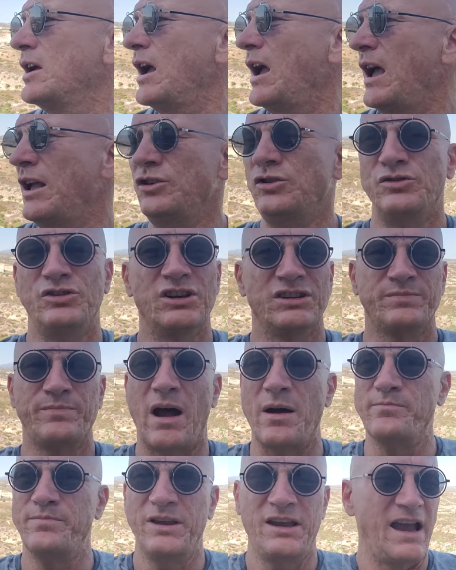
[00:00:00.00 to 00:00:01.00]
and you're just
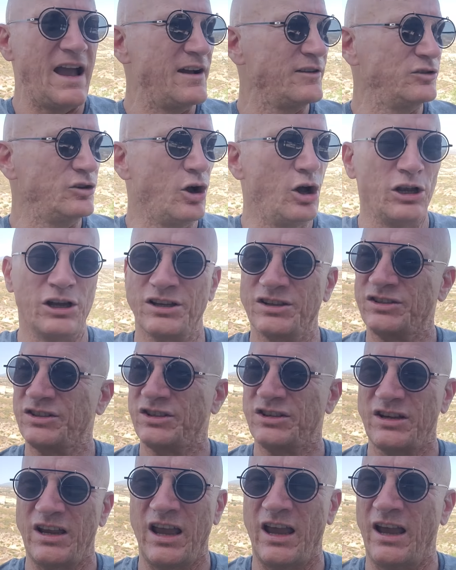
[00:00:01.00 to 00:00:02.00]
pumping out
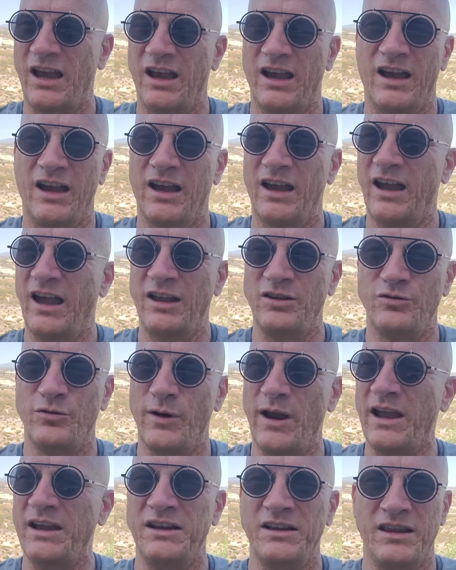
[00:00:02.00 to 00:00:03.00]
dollars and
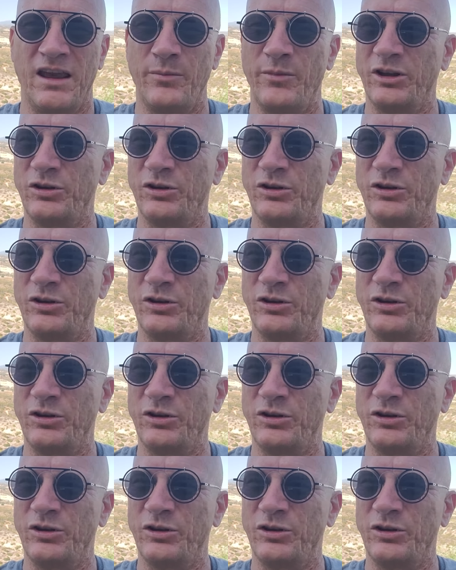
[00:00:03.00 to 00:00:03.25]
creating them,